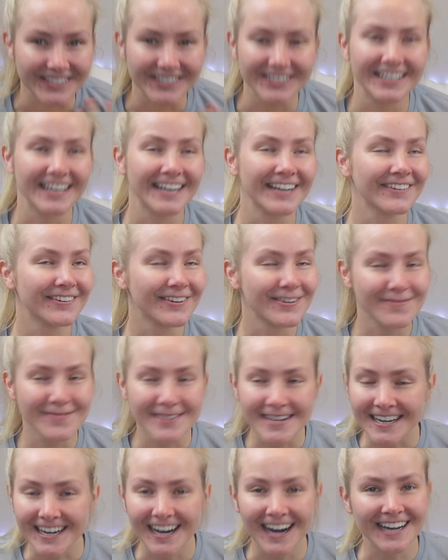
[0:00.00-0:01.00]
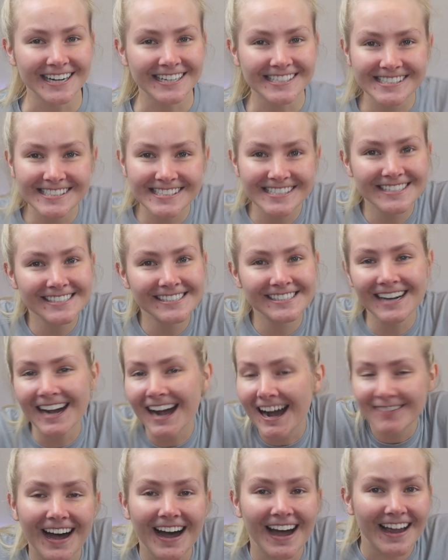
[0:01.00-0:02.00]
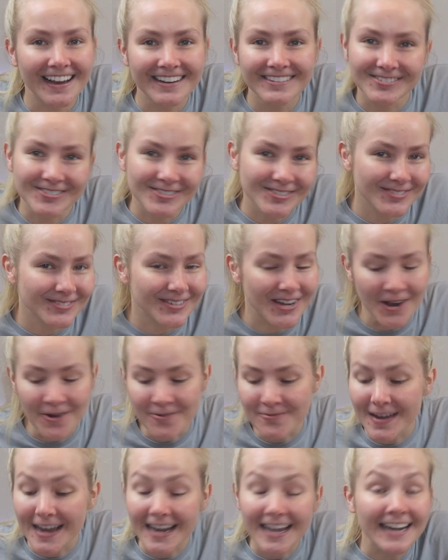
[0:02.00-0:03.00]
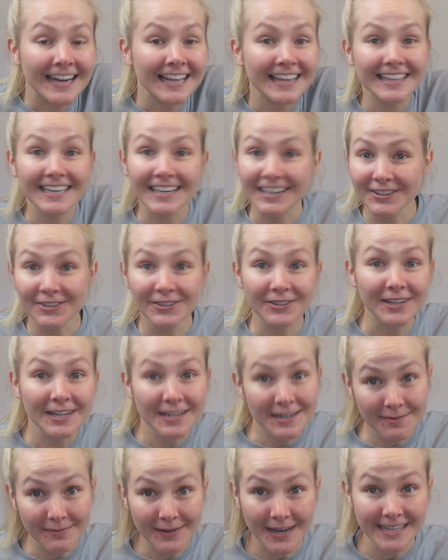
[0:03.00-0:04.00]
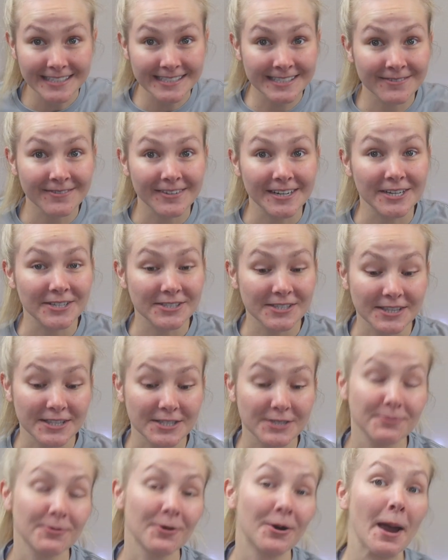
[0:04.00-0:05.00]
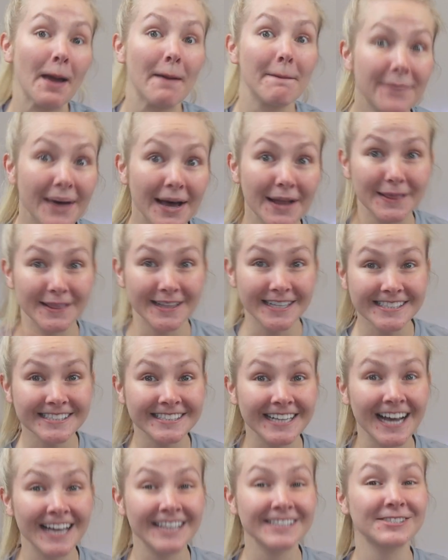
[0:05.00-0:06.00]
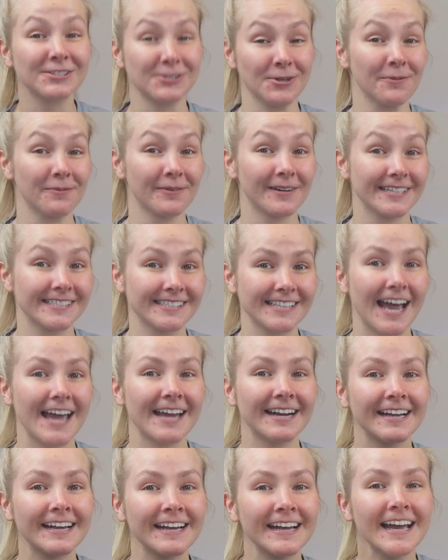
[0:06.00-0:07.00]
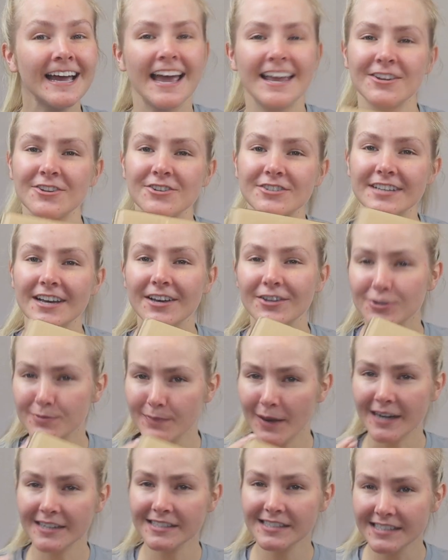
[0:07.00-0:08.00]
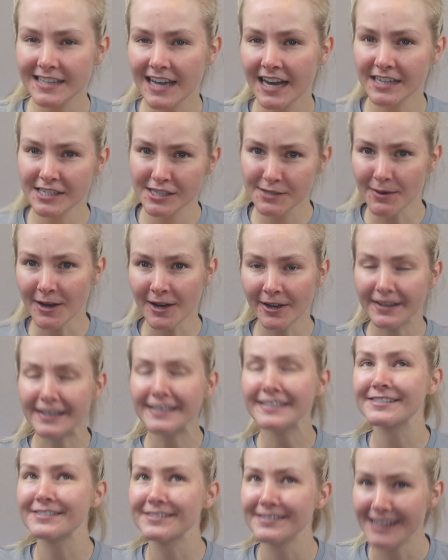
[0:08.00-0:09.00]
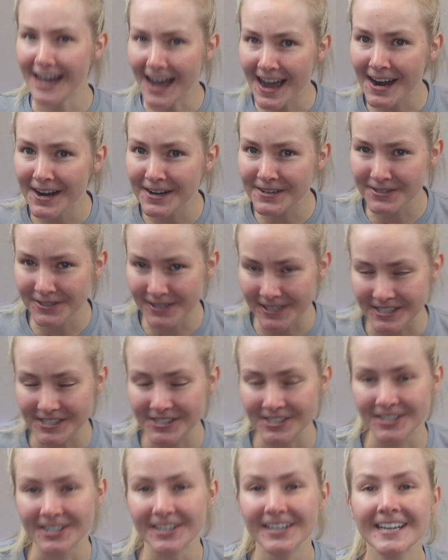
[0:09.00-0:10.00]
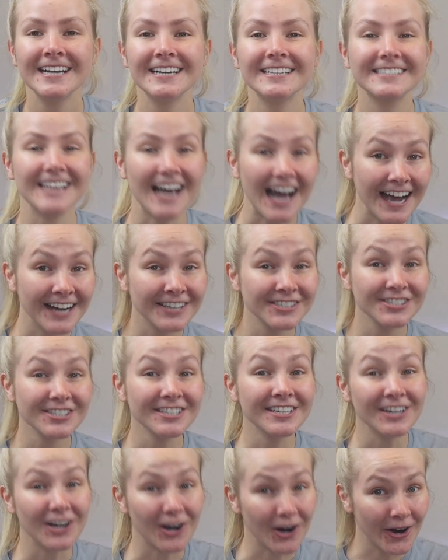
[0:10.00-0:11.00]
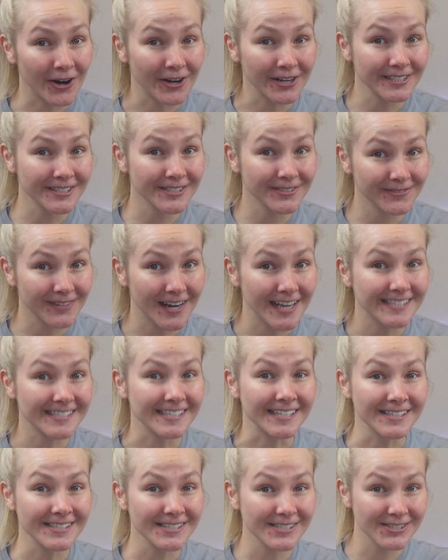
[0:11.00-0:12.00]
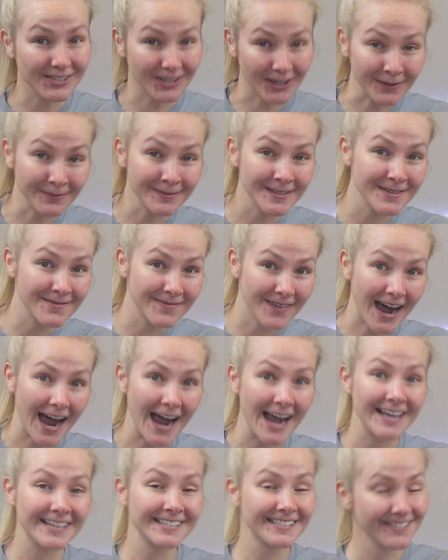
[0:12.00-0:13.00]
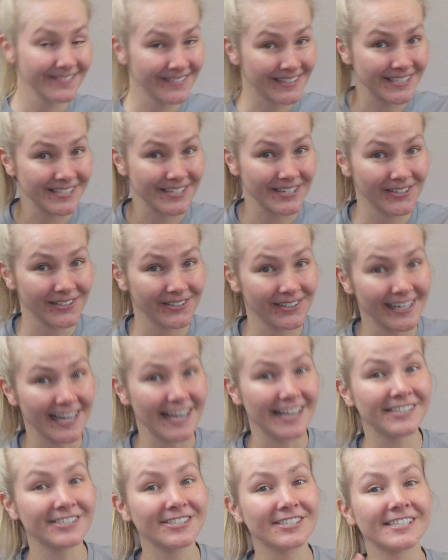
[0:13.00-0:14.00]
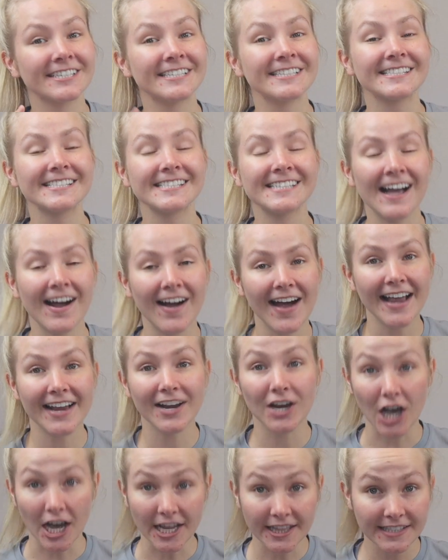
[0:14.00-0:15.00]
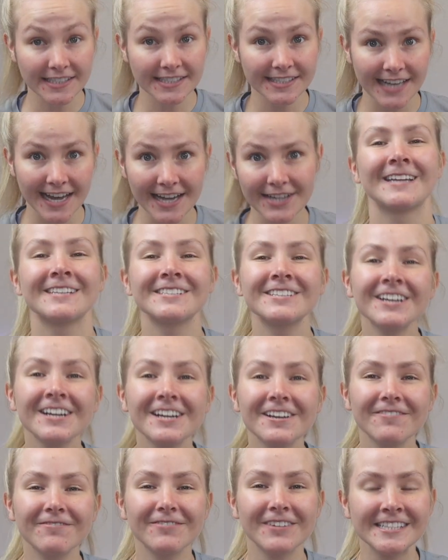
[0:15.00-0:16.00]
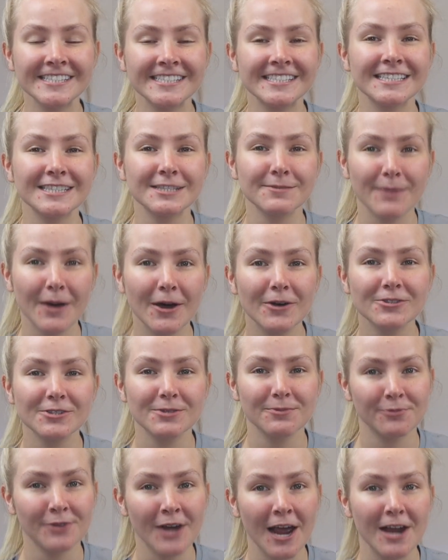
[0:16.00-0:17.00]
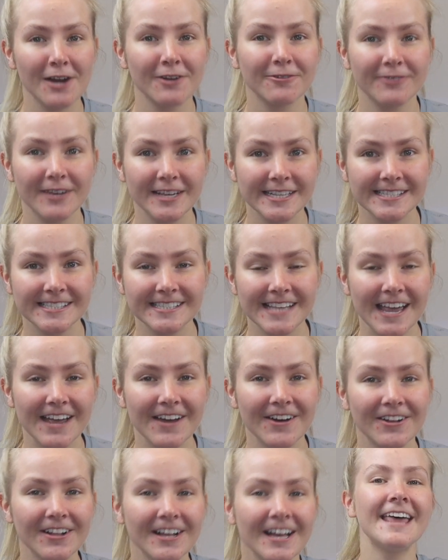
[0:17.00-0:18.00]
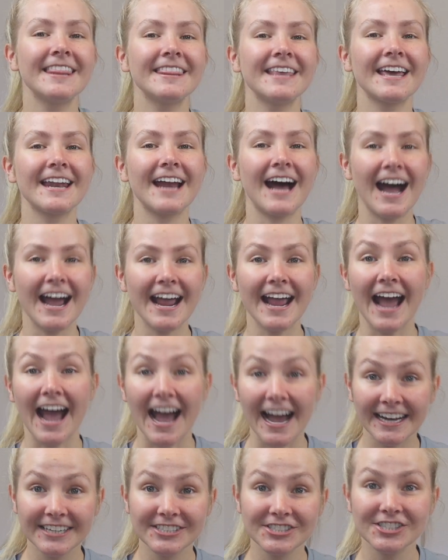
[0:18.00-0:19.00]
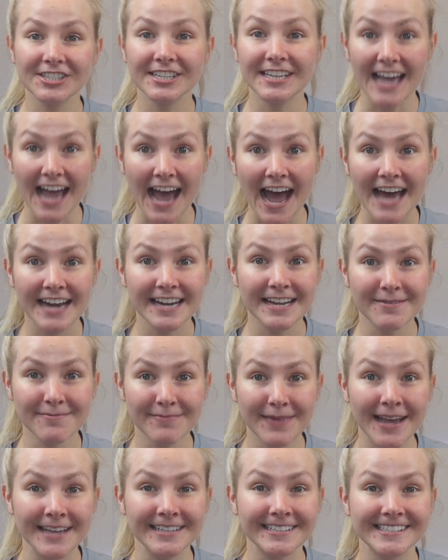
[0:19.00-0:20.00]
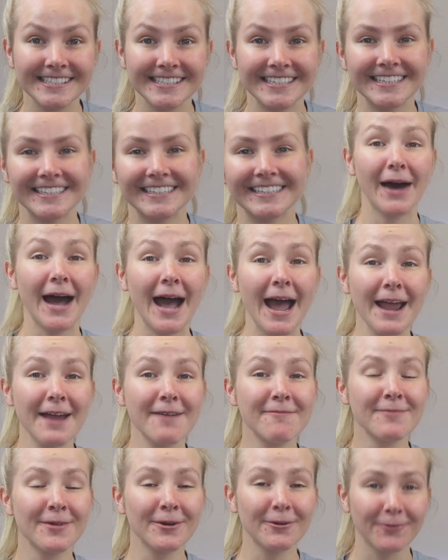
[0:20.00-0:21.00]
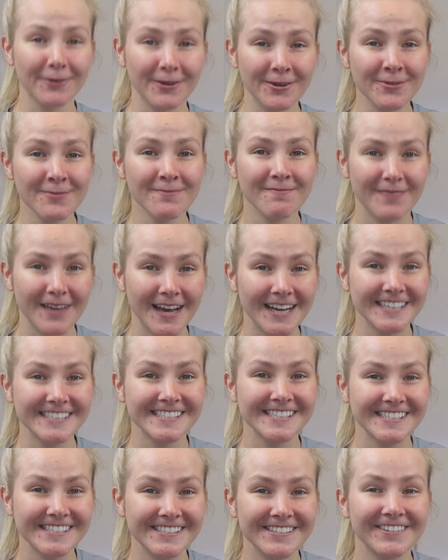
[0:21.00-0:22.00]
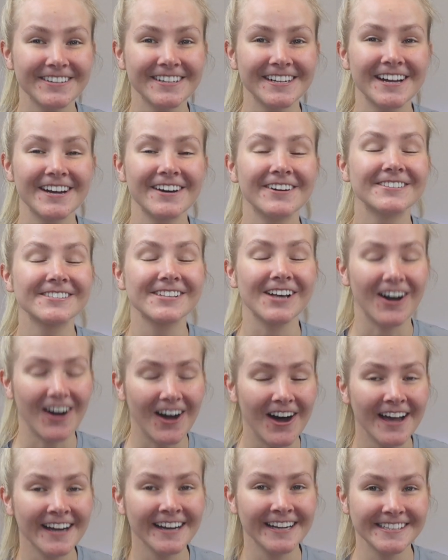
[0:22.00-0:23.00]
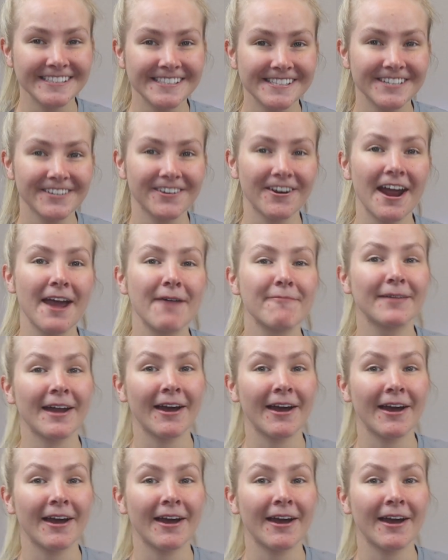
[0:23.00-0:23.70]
Like, we're being honest here, I just don't make anything other than unboxing videos at this point. But this guy's super exciting, and you can tell his box is kind of small. He's not our traditional. He's actually an artist resin sculpted by Da Vinci Creations. Now, I got this guy during Vincent's post Breyerfest sale, and then I actually had him painted by Maroon Bells Studios on Instagram.